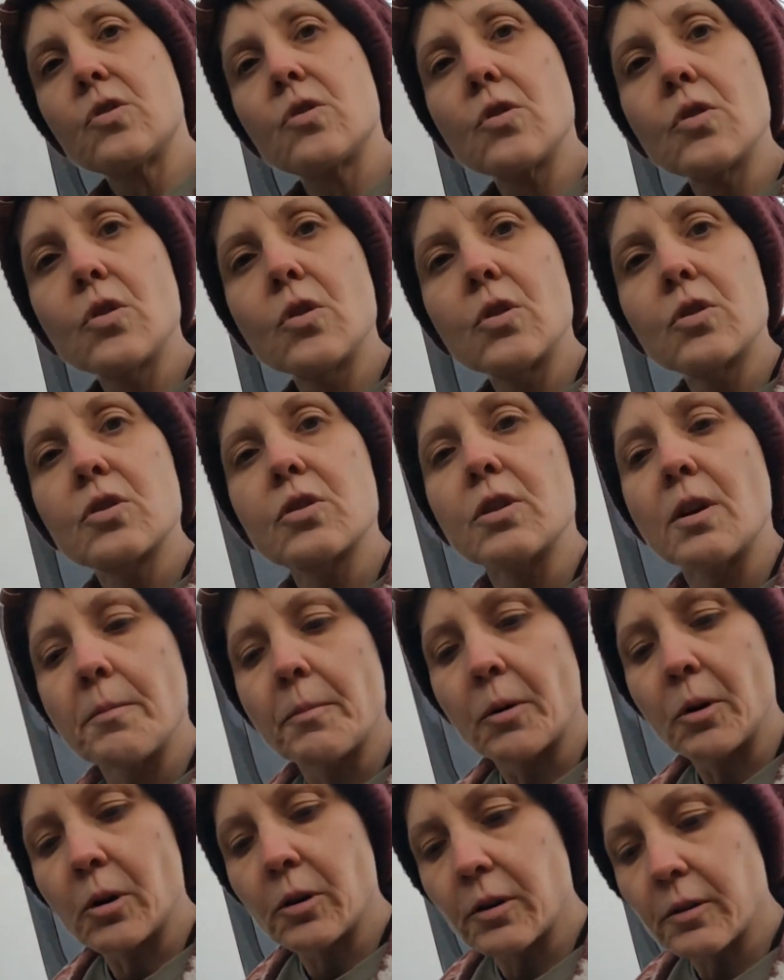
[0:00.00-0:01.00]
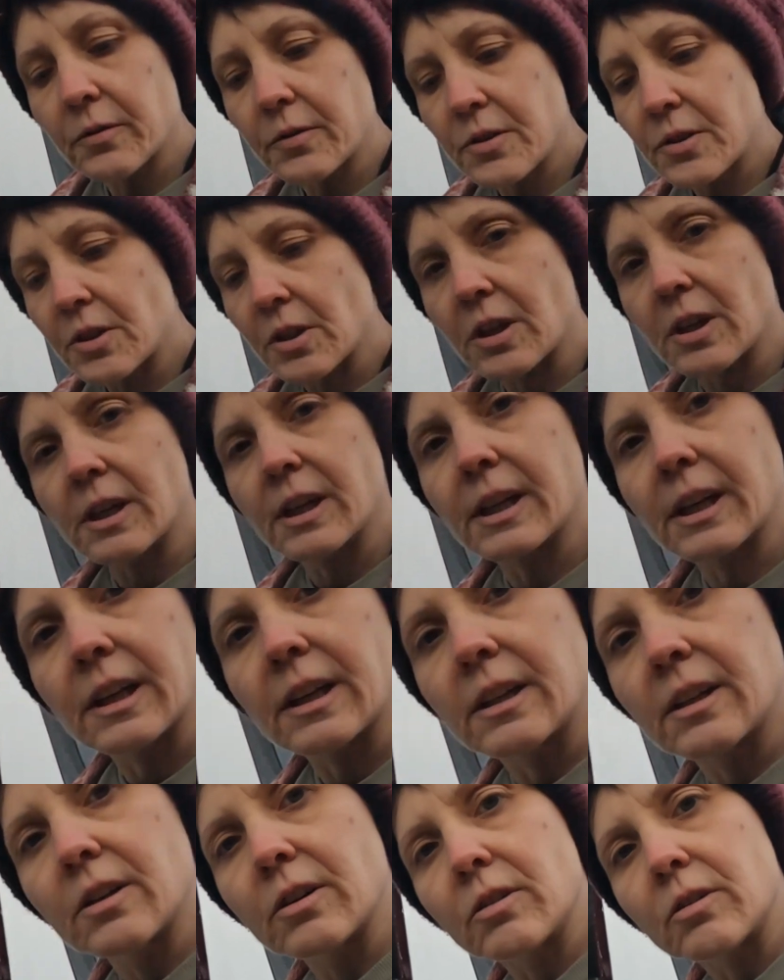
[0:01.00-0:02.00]
door trim on. I've started
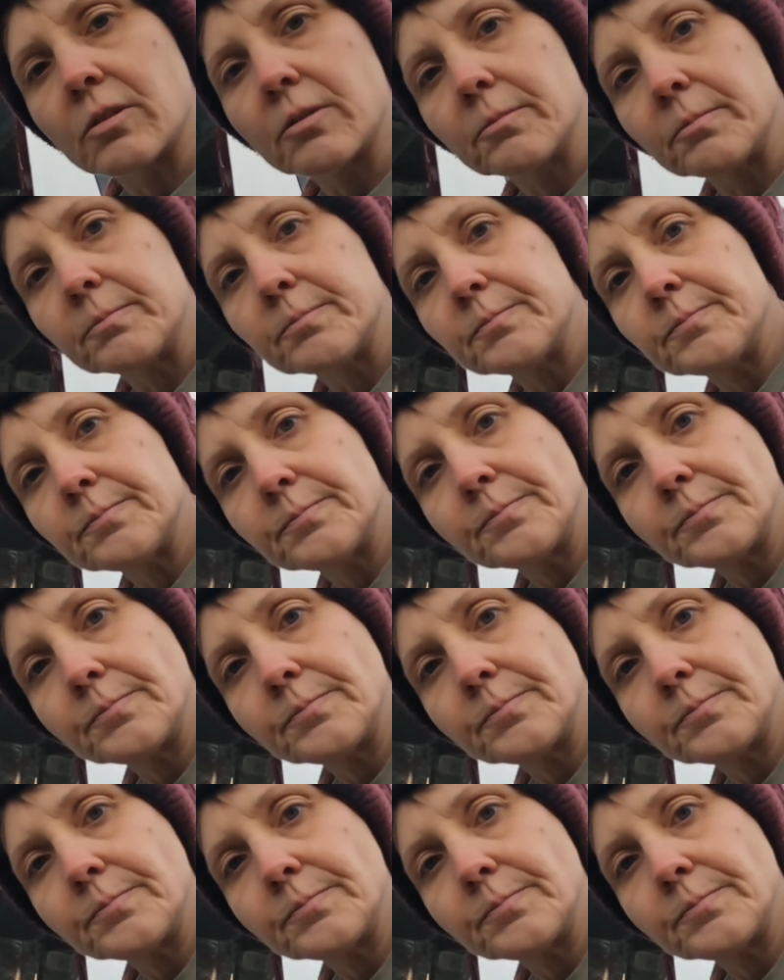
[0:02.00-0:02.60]
getting it on.